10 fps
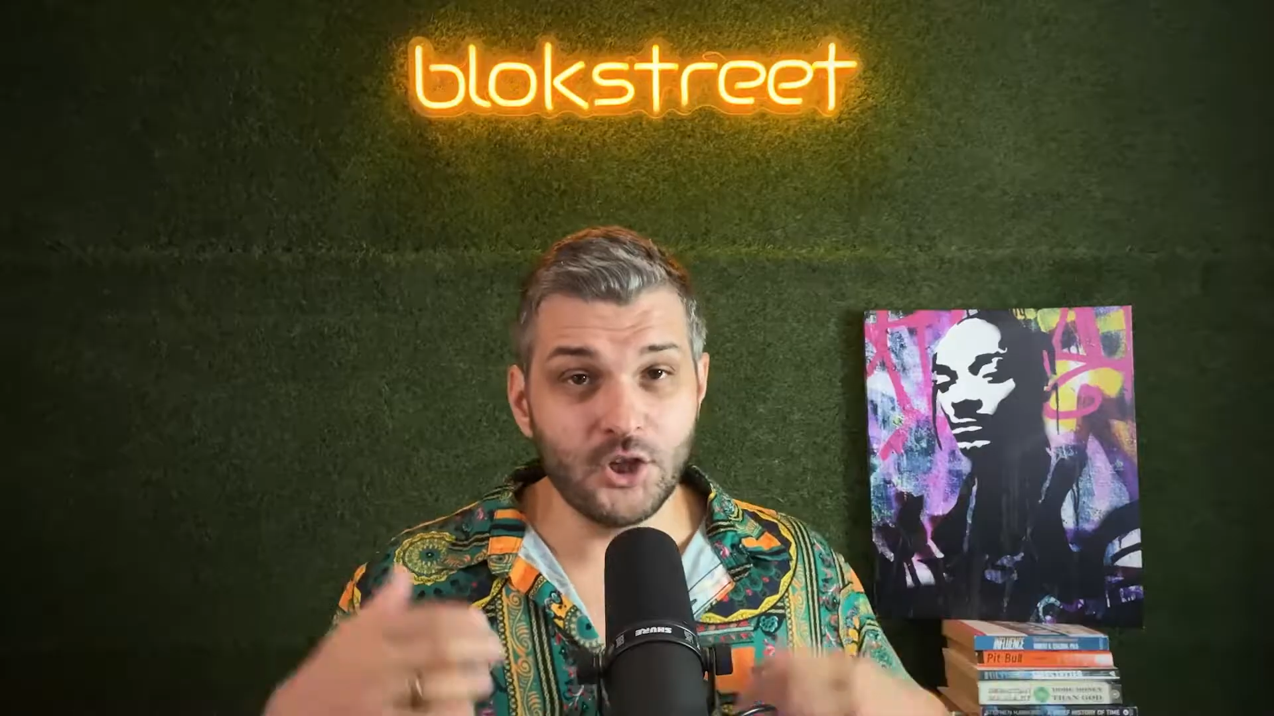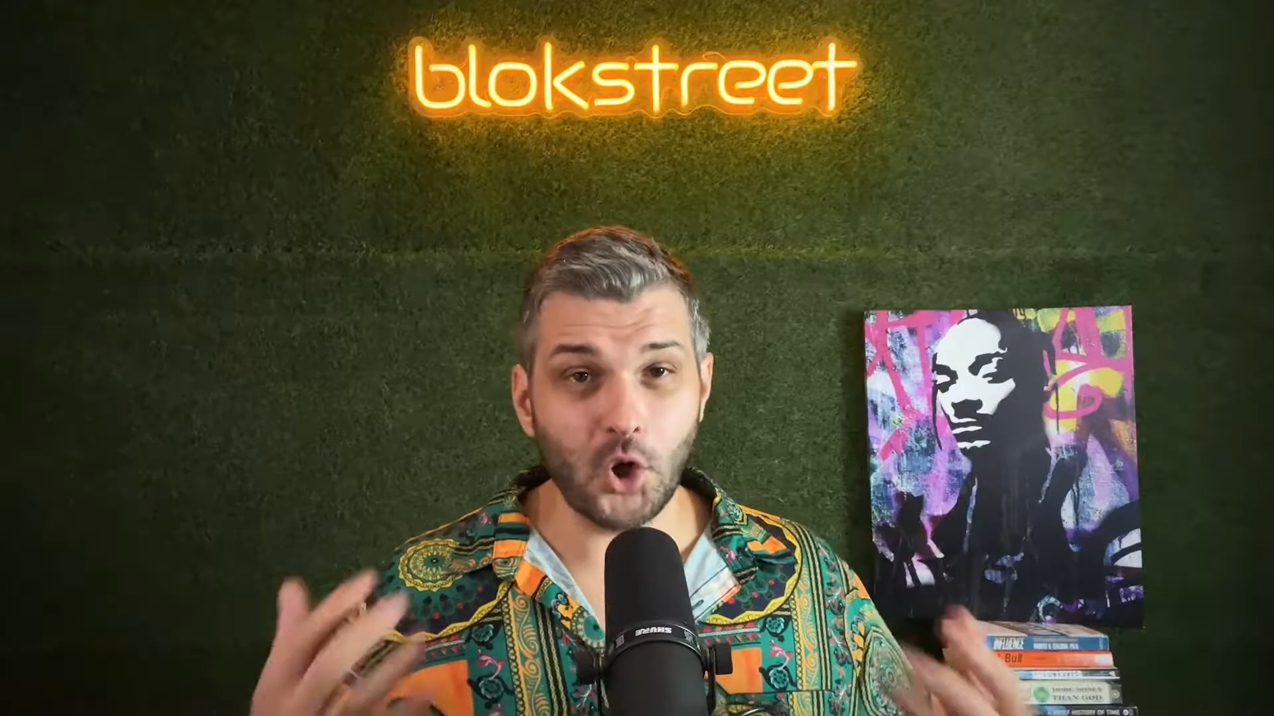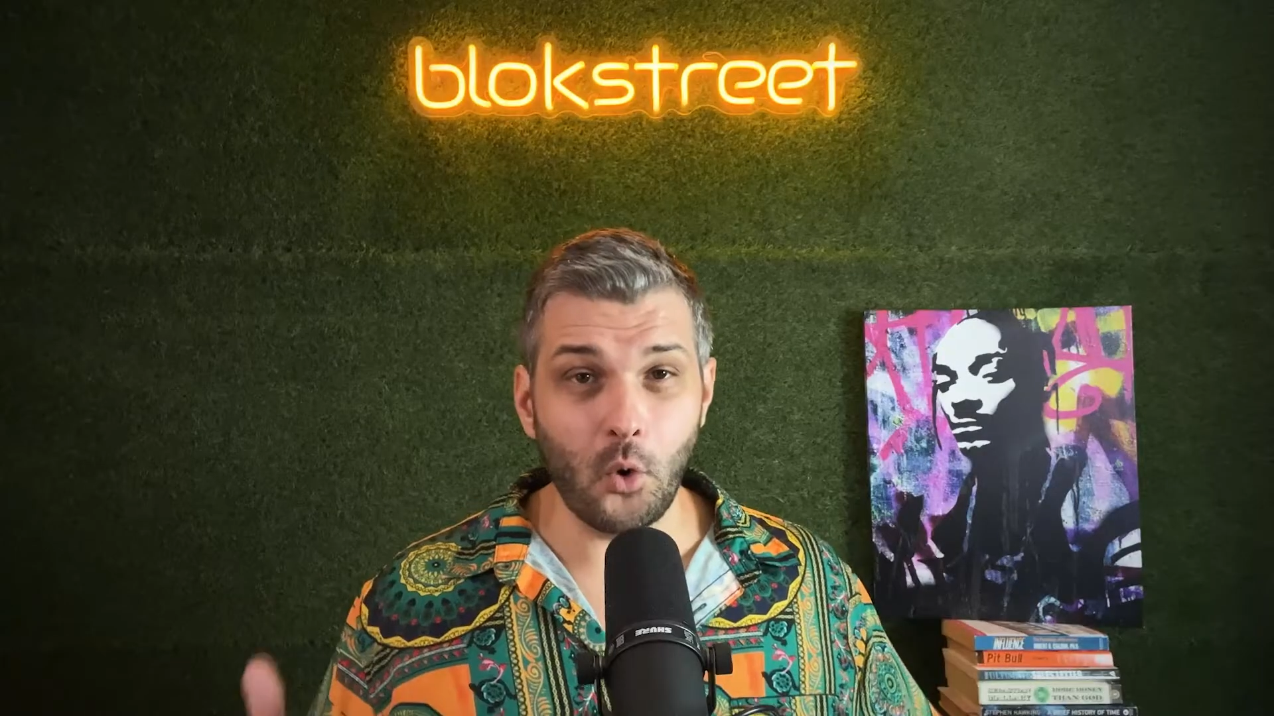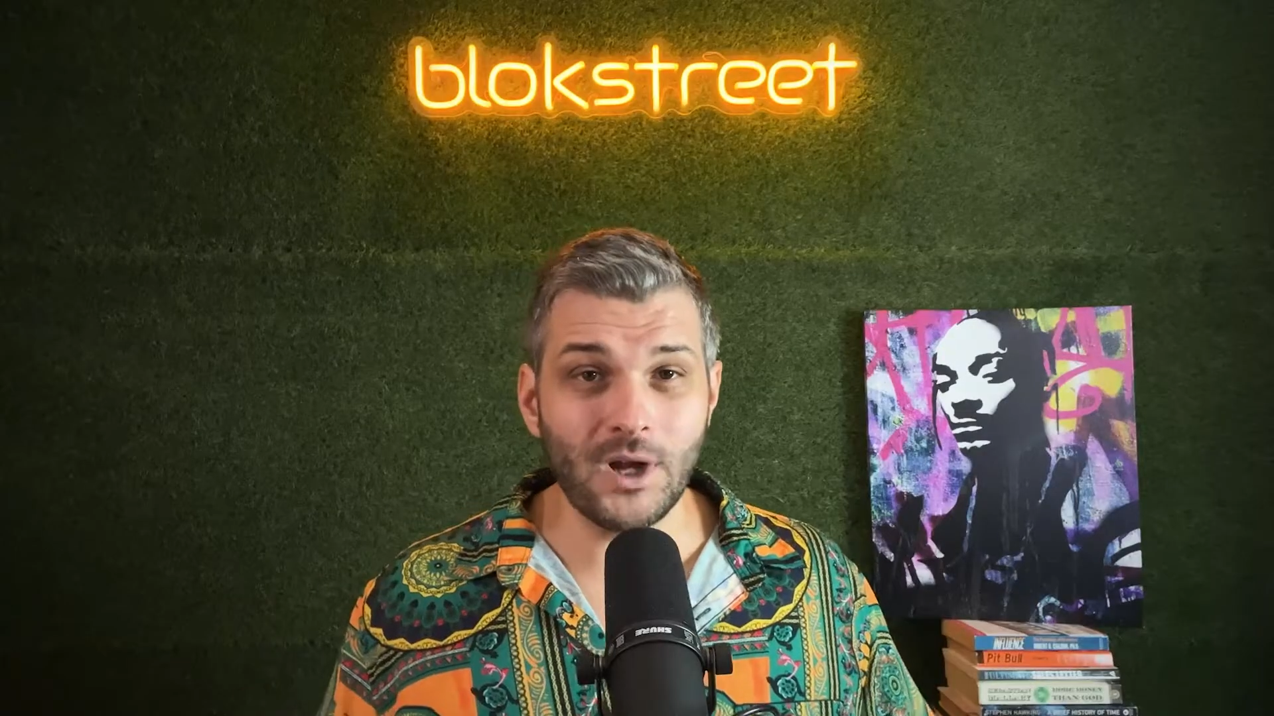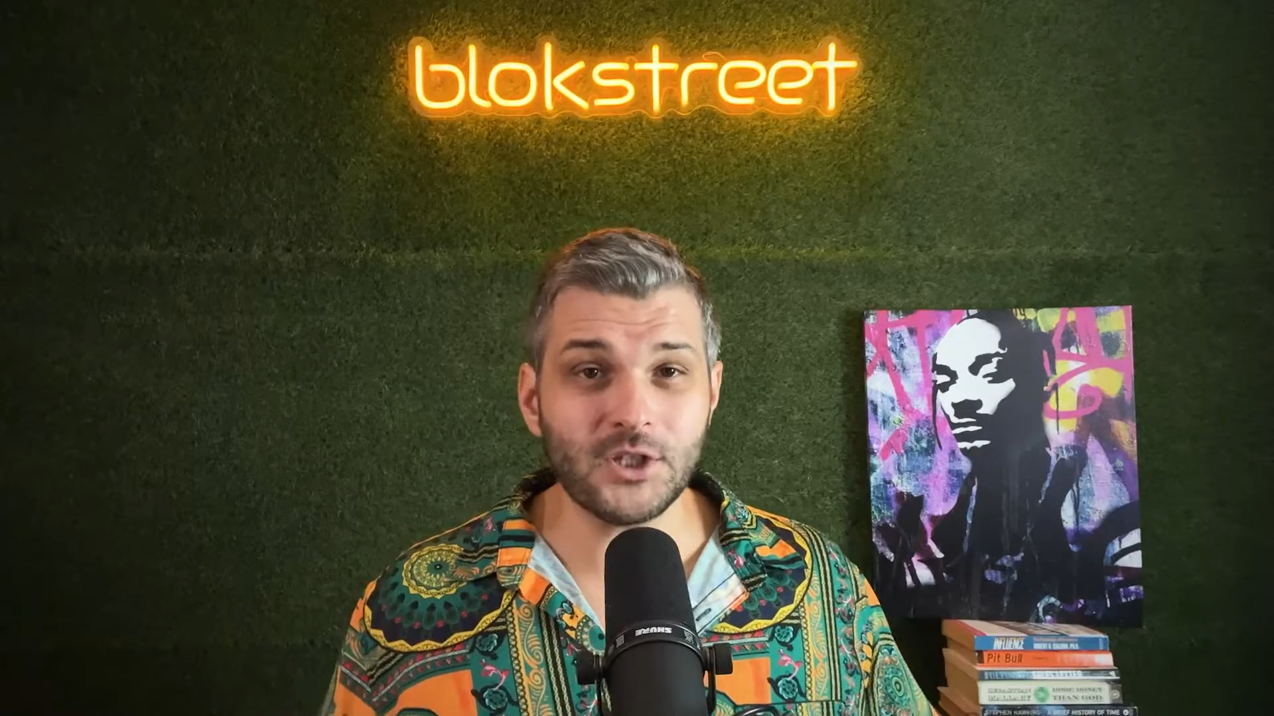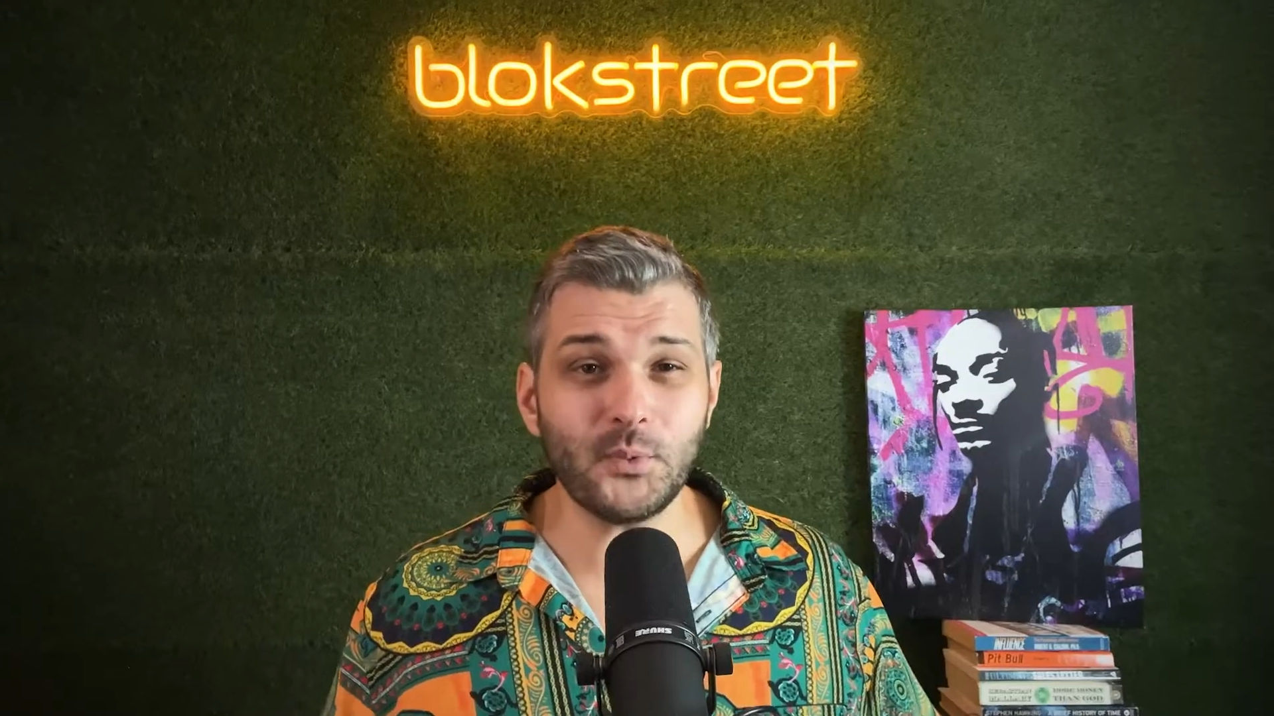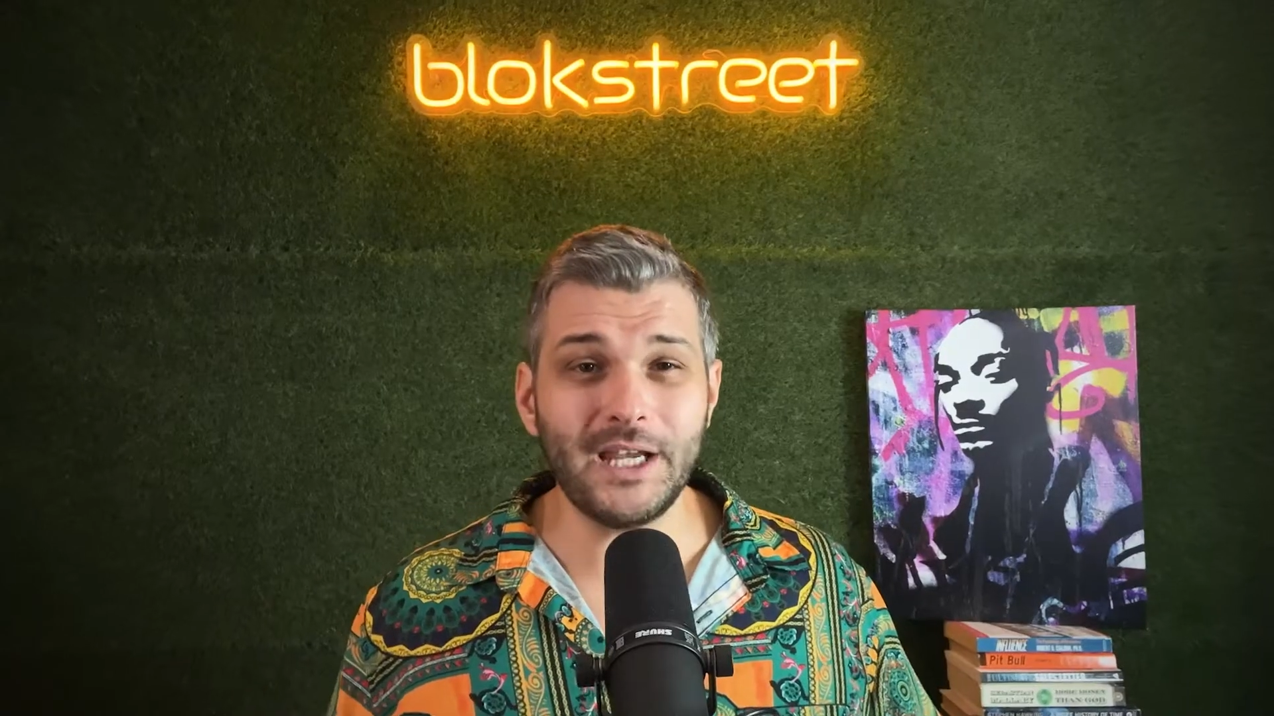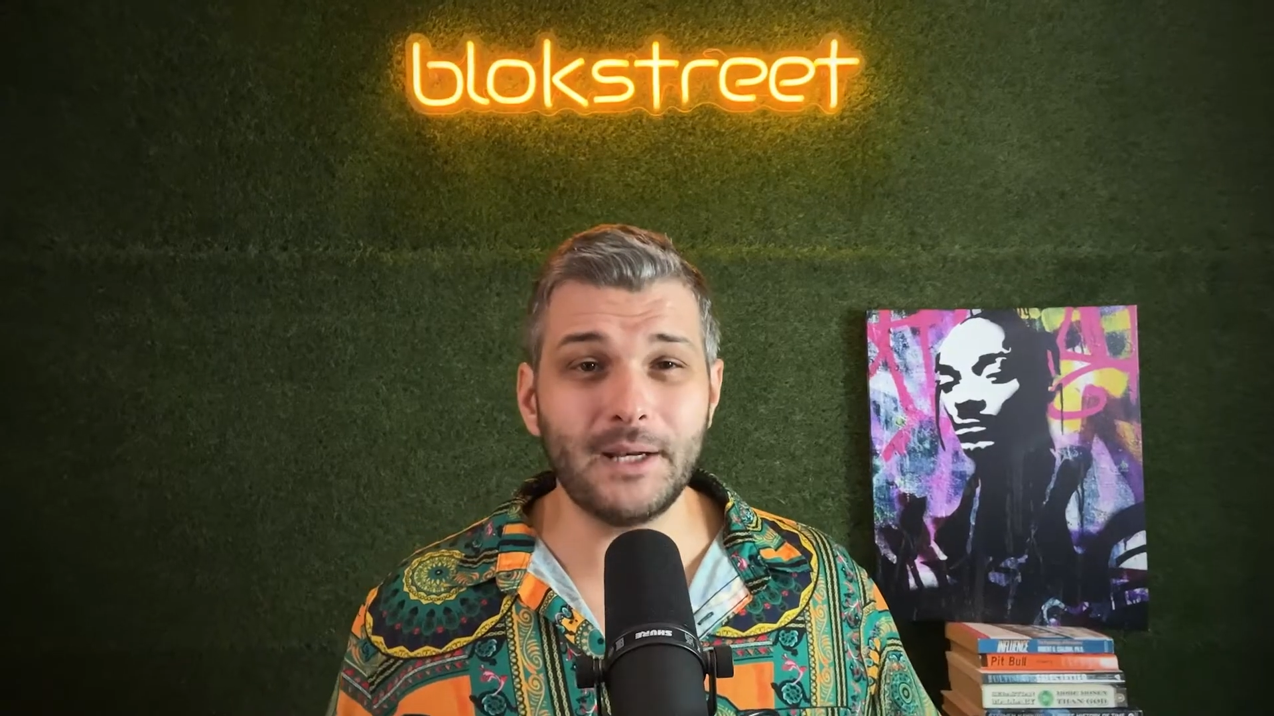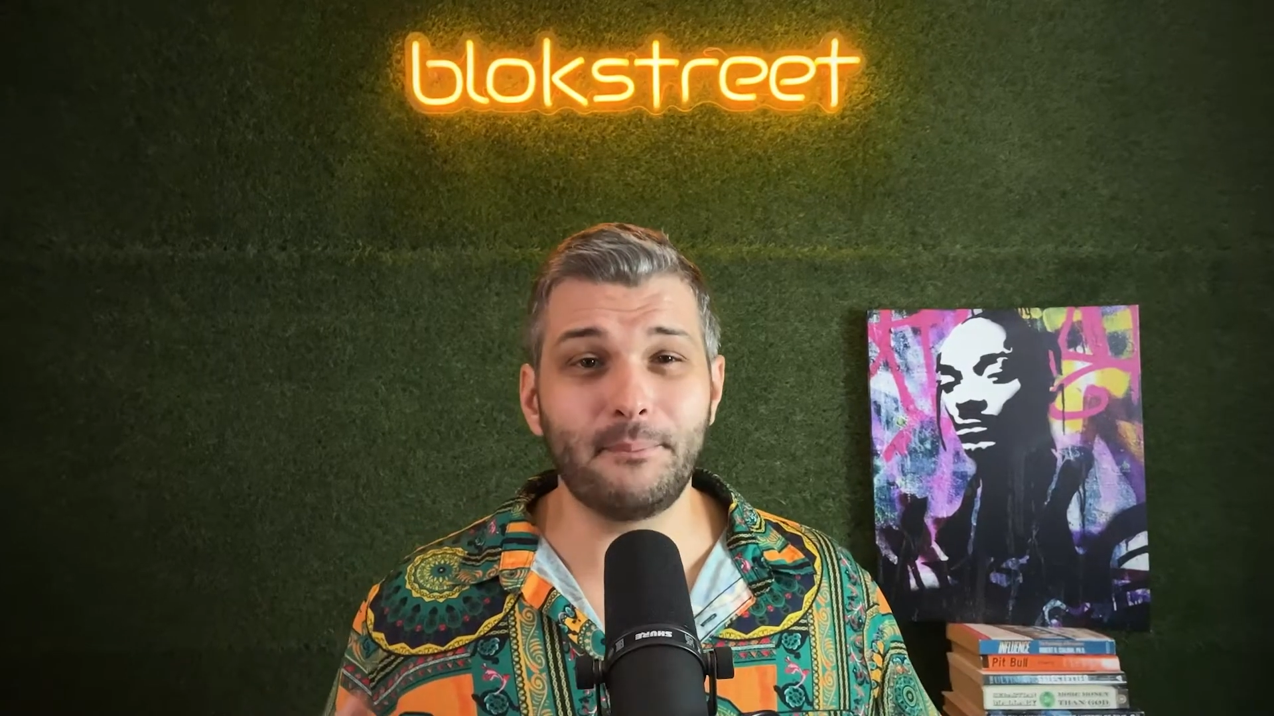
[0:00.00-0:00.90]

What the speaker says: So once we had